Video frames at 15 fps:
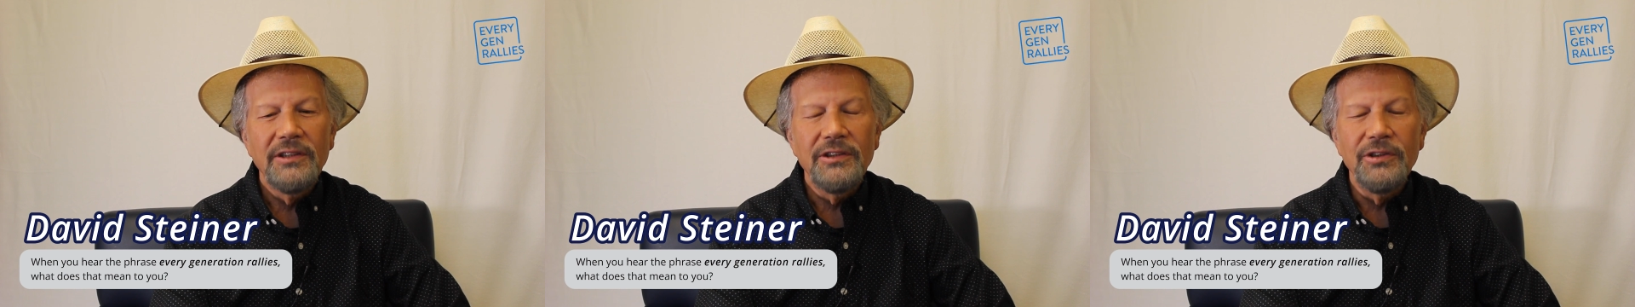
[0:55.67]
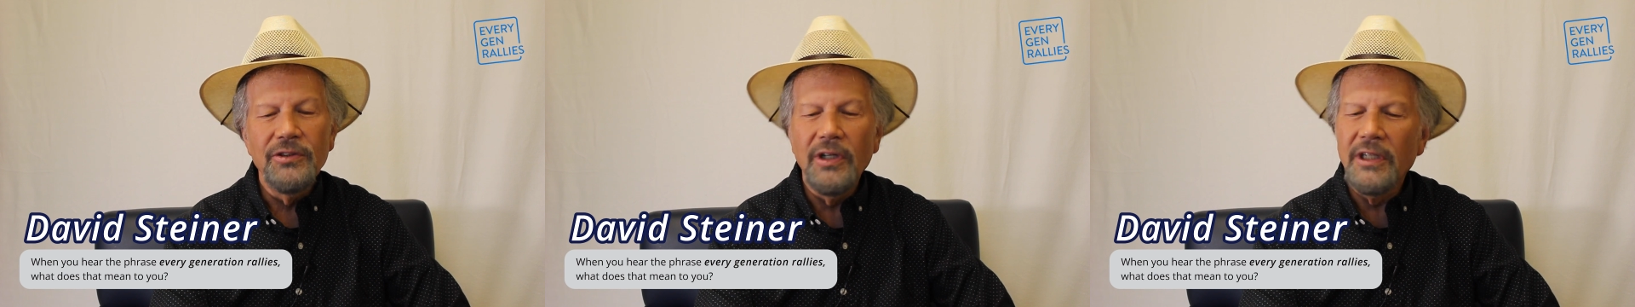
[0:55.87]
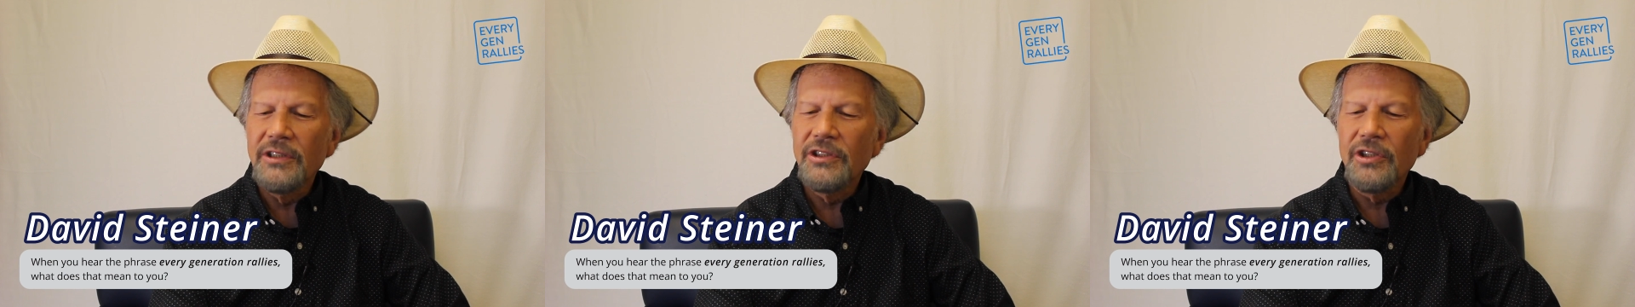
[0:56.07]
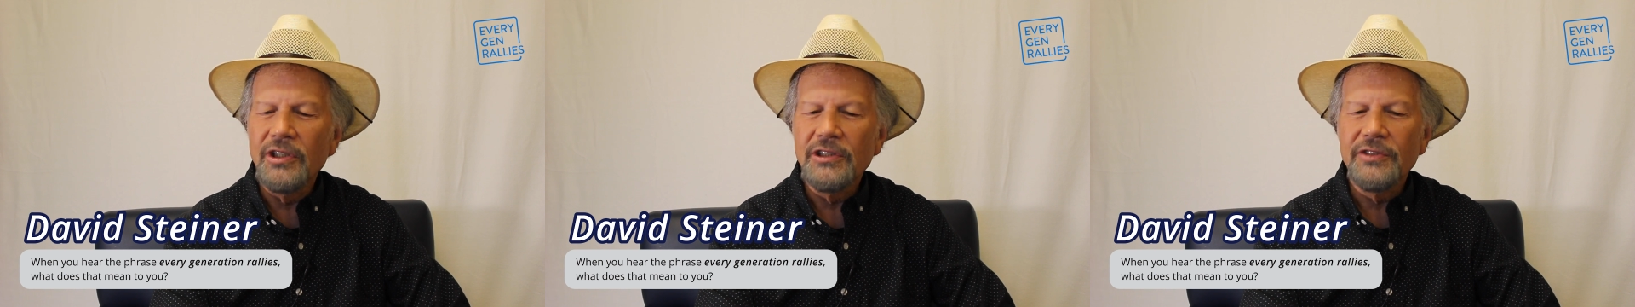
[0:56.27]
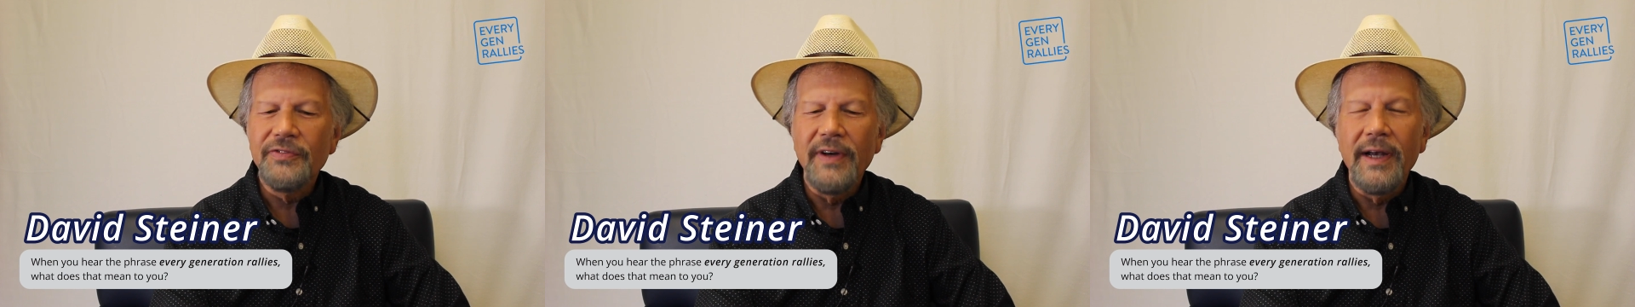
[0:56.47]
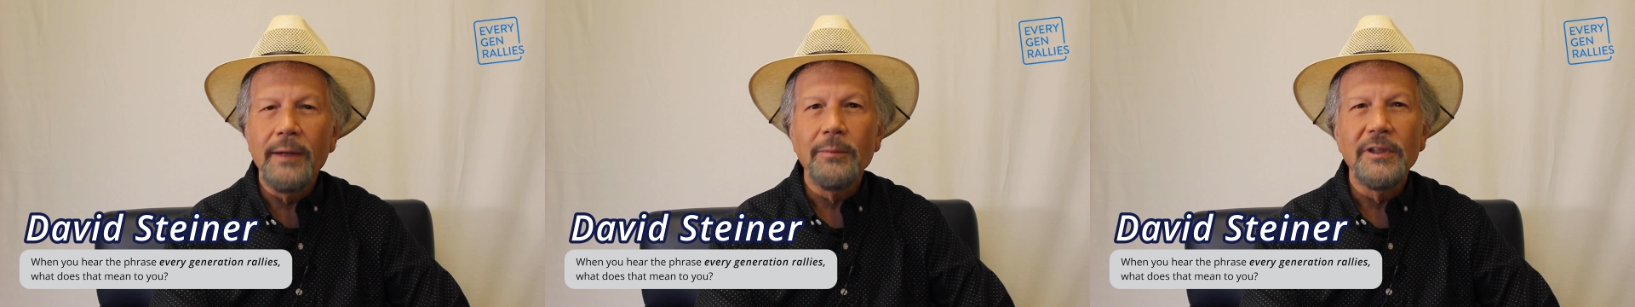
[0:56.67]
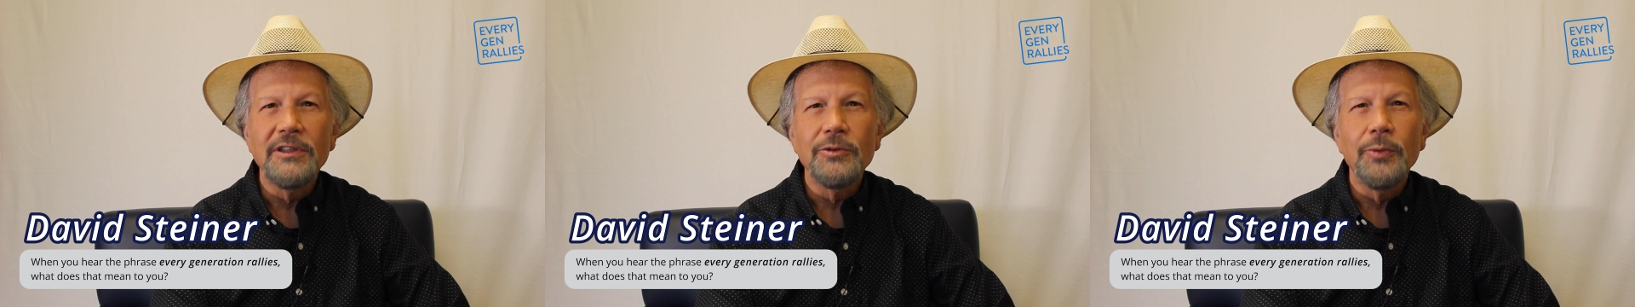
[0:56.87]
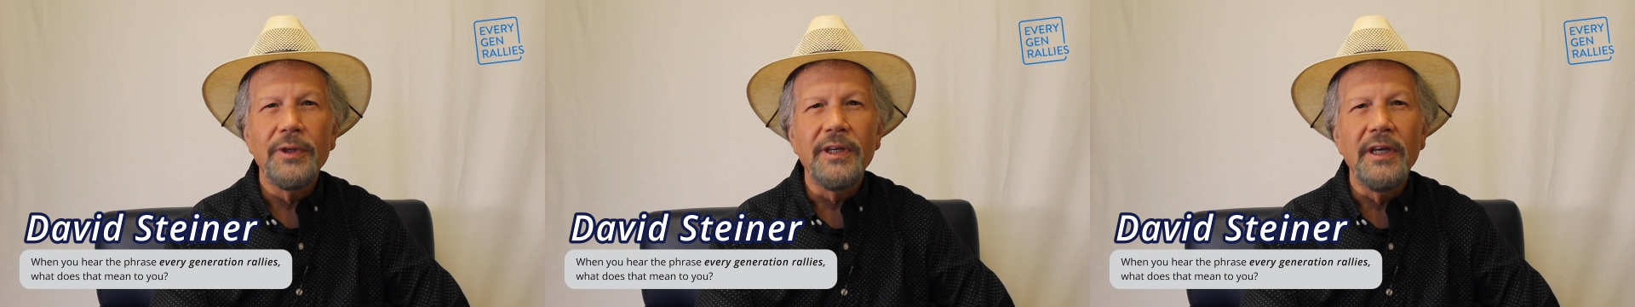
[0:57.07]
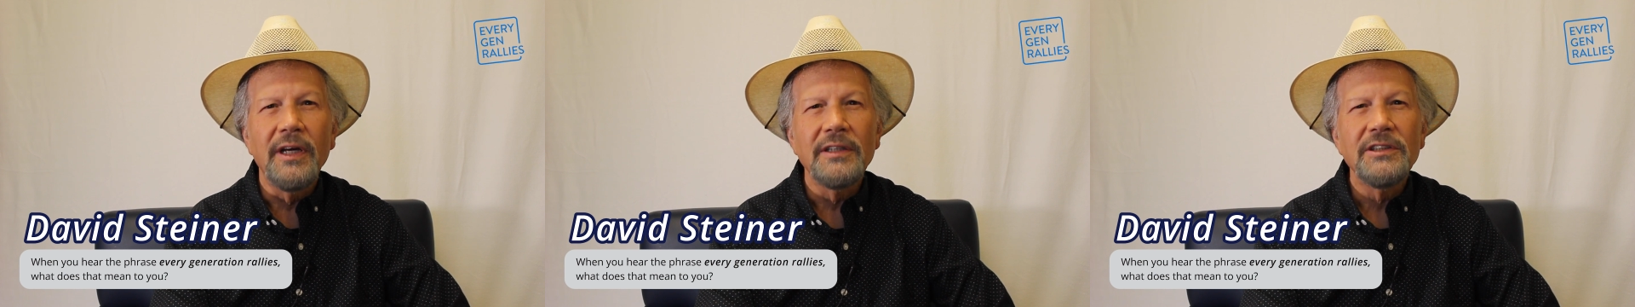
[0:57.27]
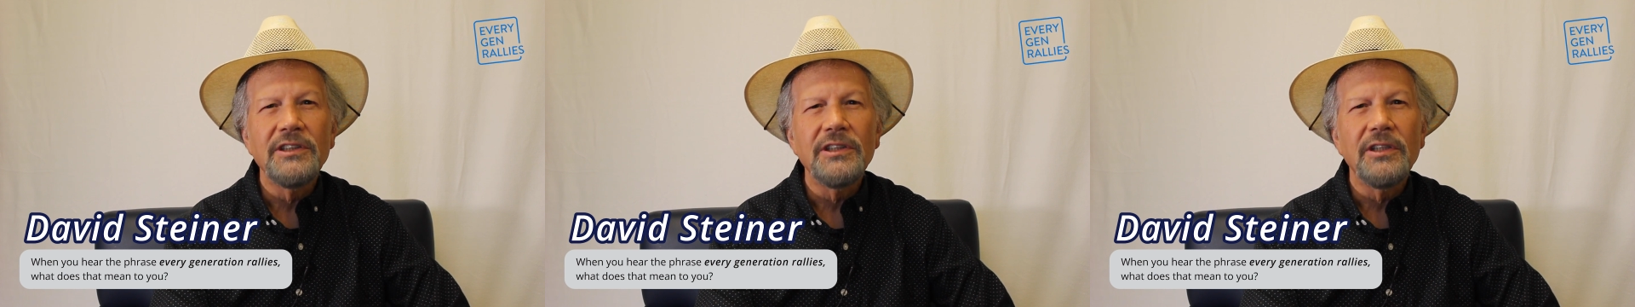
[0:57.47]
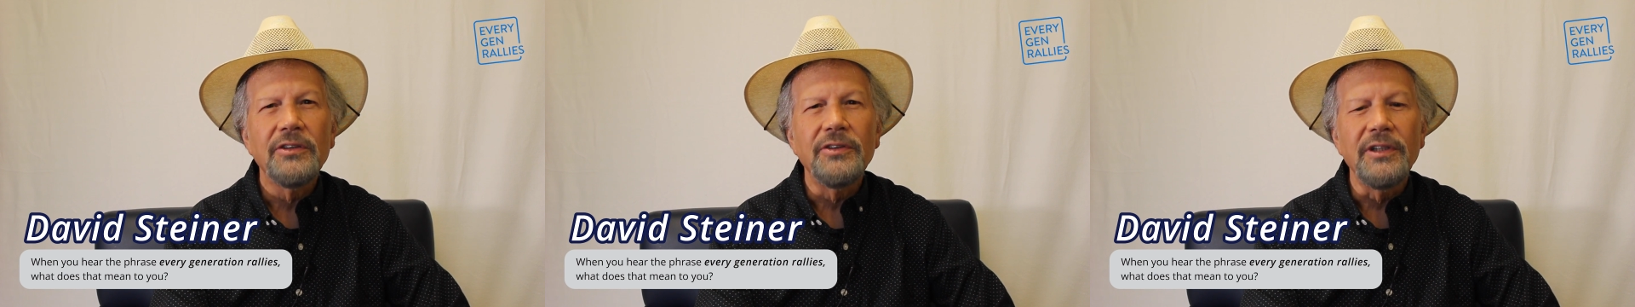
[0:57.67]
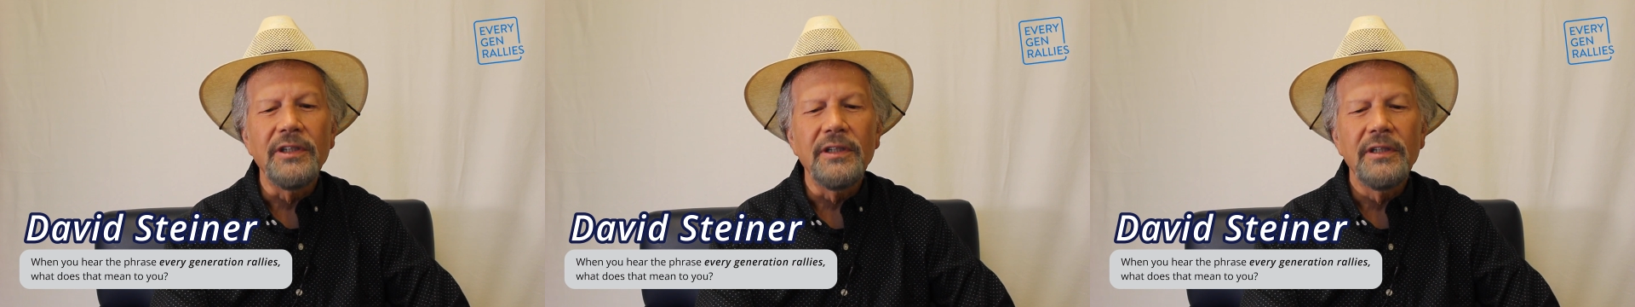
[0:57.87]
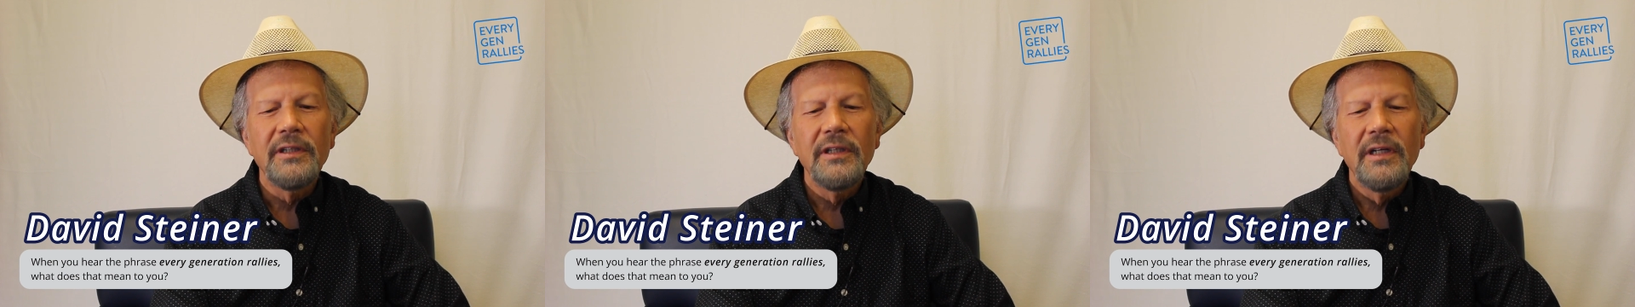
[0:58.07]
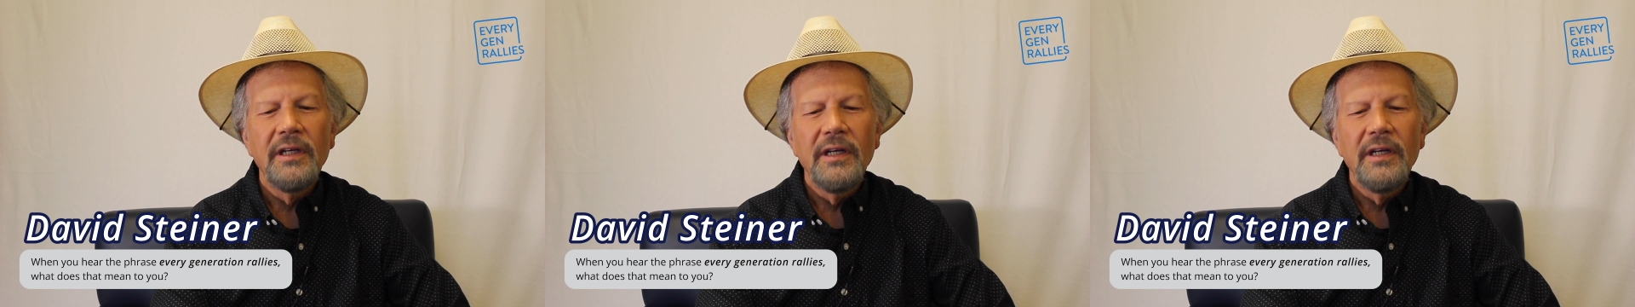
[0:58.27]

to unchurched families with young children.